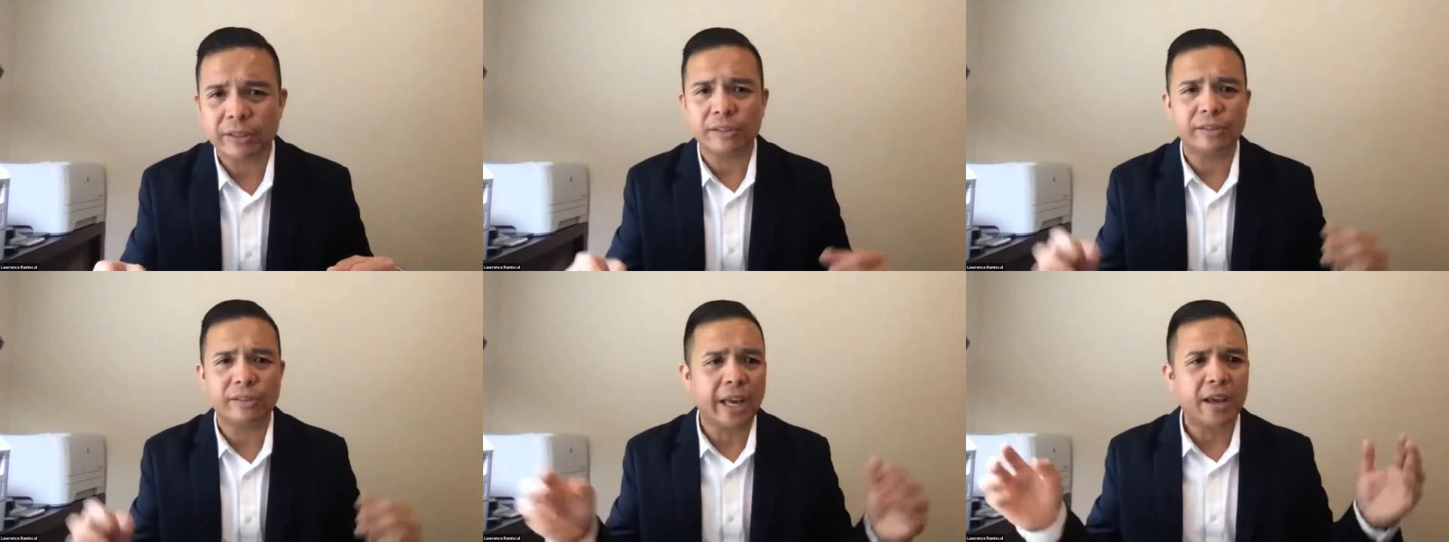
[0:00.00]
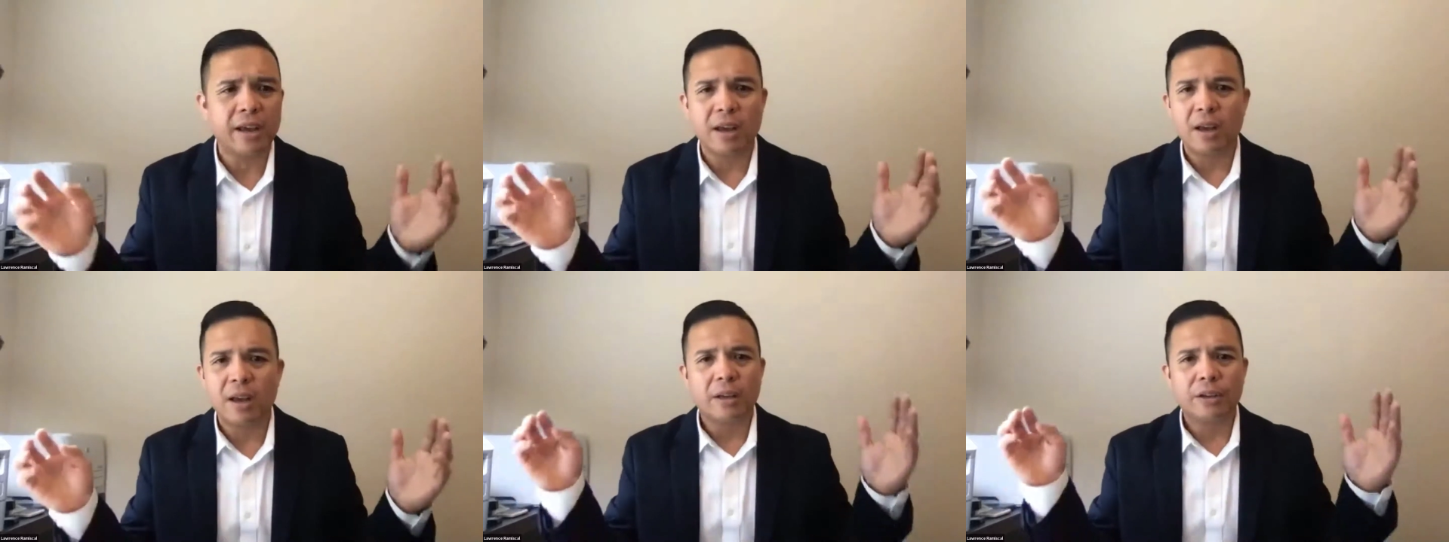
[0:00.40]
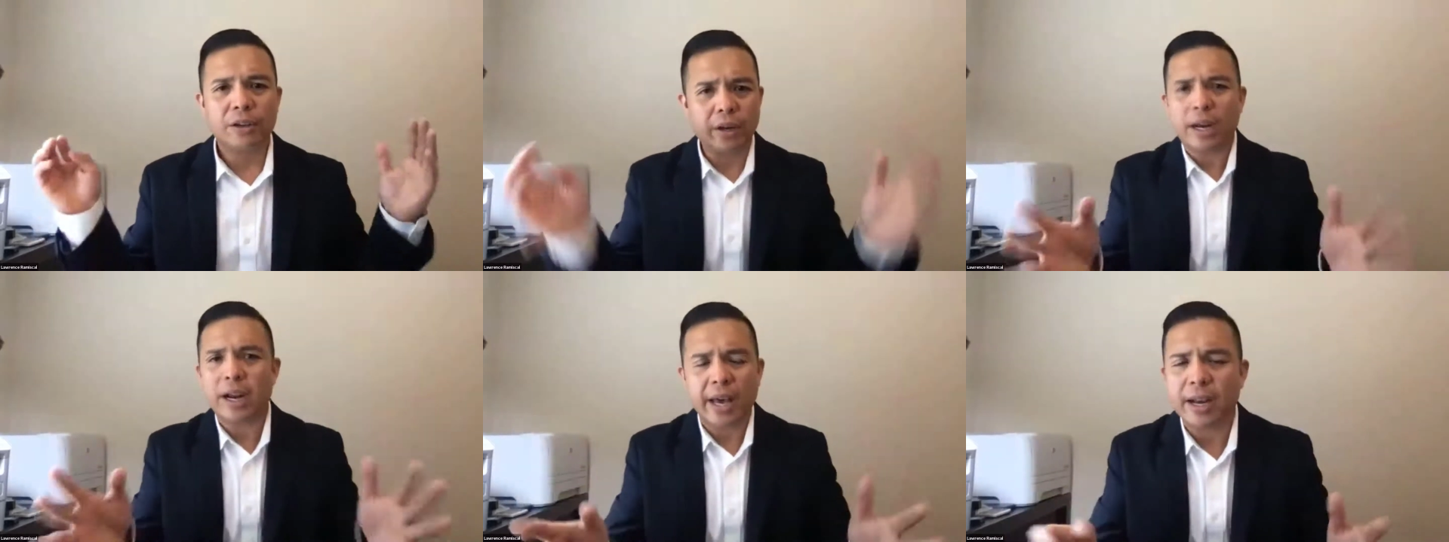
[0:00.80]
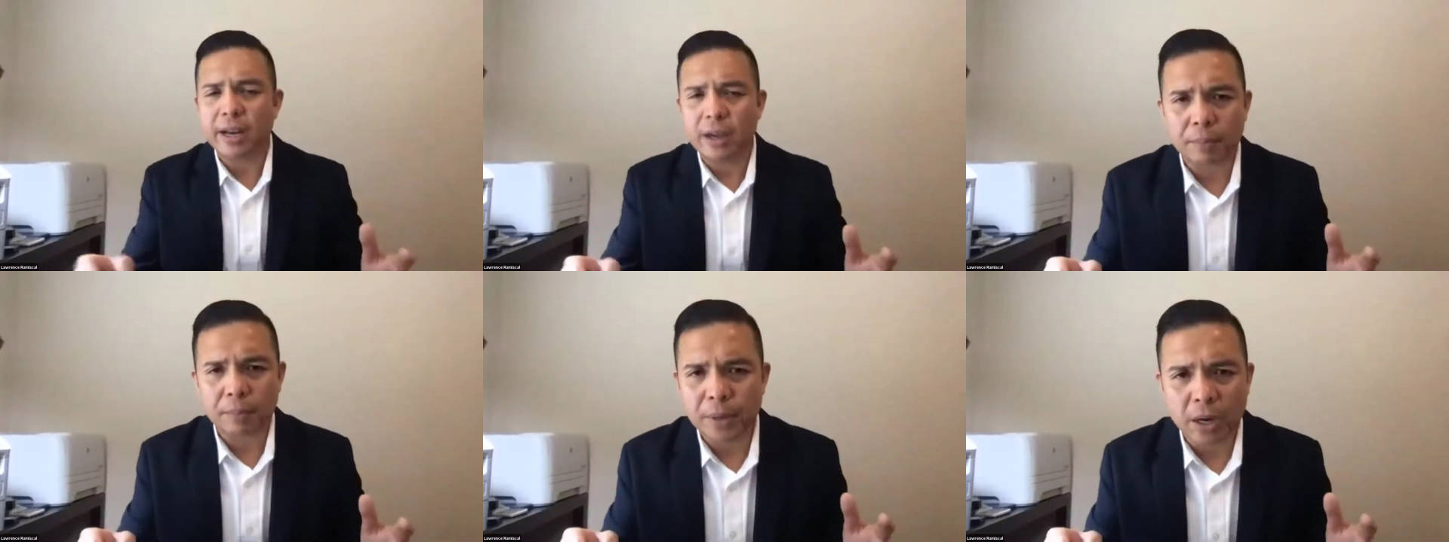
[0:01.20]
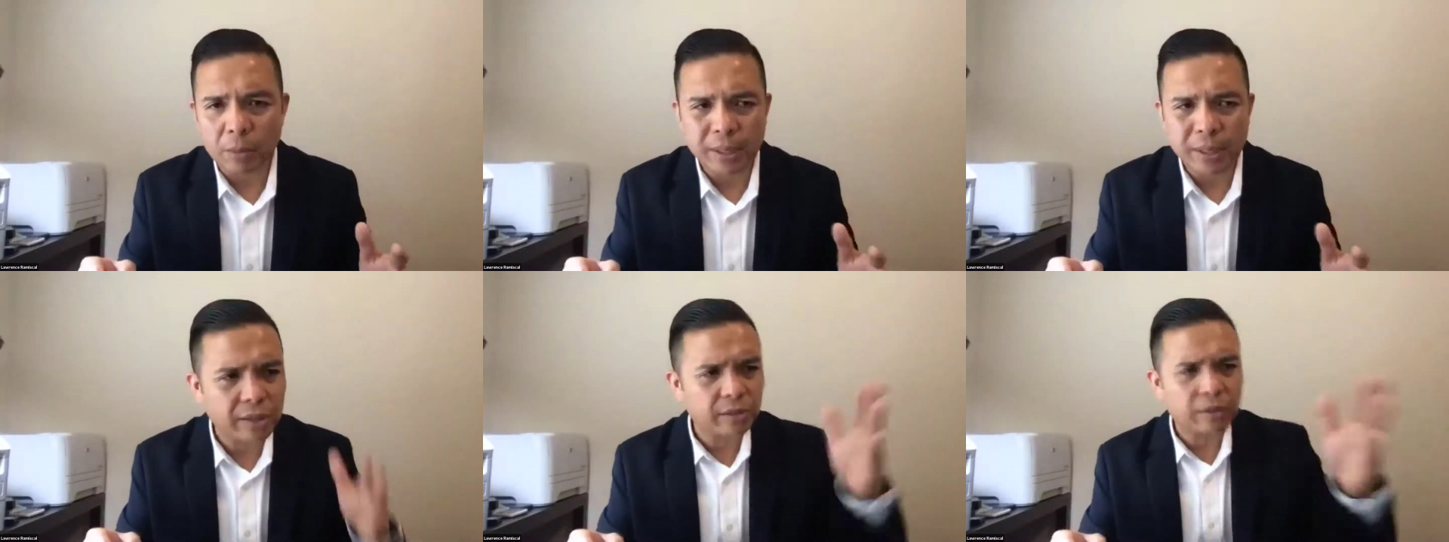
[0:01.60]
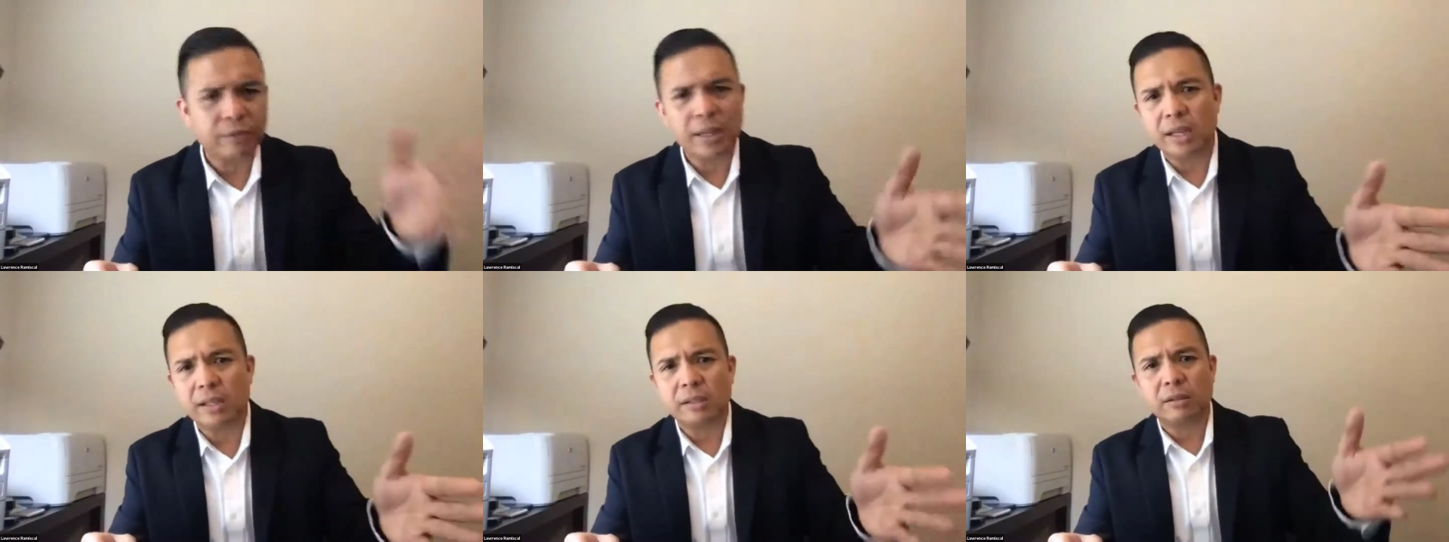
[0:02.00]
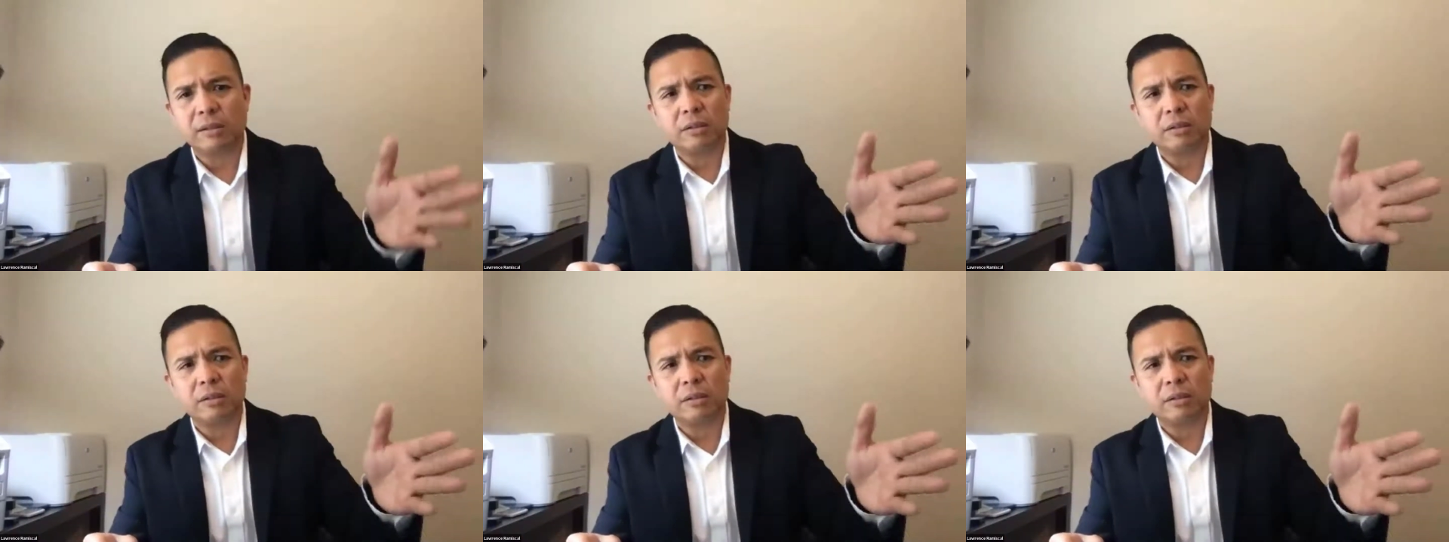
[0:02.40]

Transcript: Just say you're going to end up because of this